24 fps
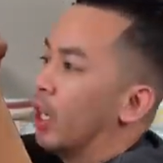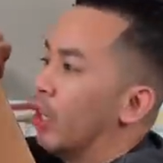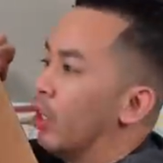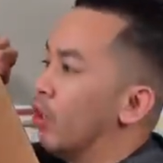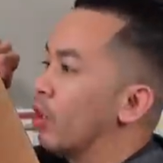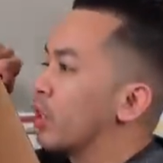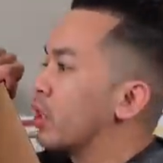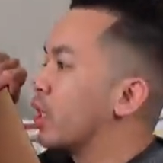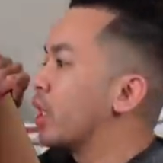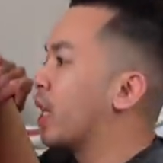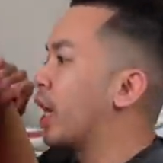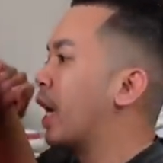
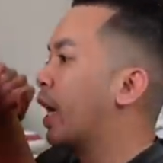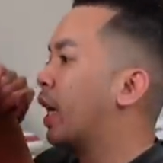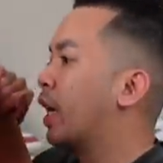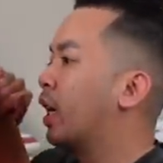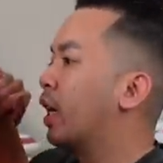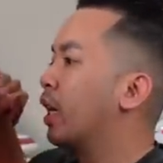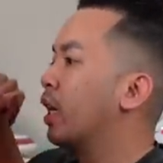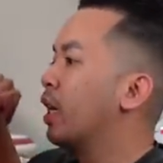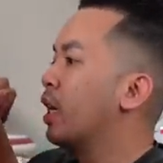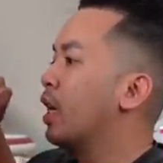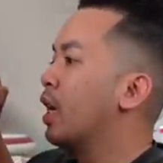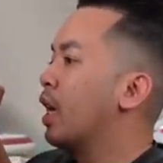Looks
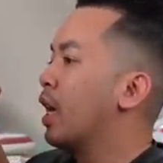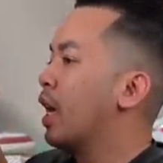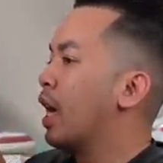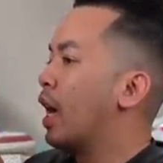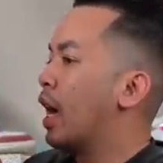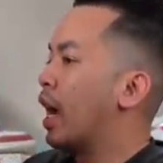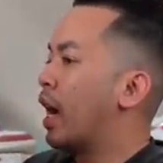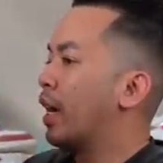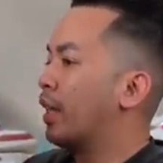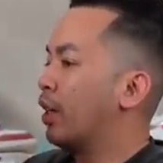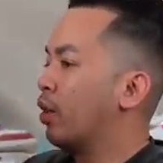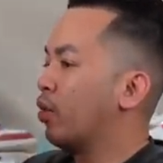like
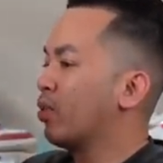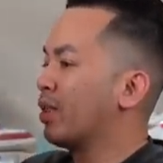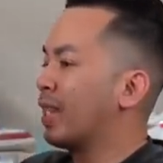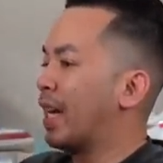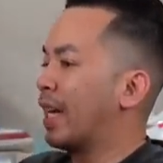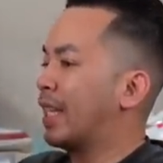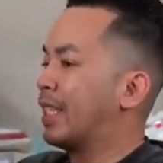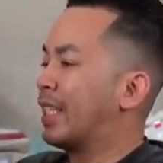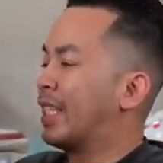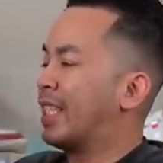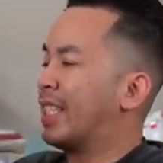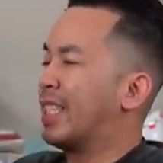I think it was
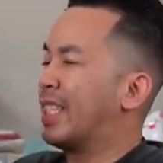like